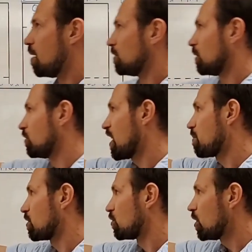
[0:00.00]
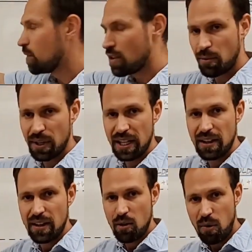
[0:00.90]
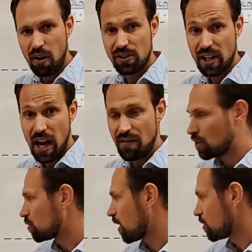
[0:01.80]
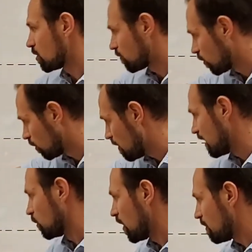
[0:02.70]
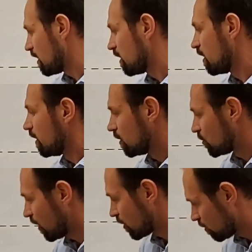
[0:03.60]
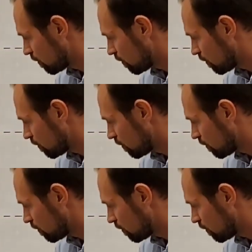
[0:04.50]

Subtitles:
So in chapters 2 and 3, Paul's going to have instructions for men and women, instructions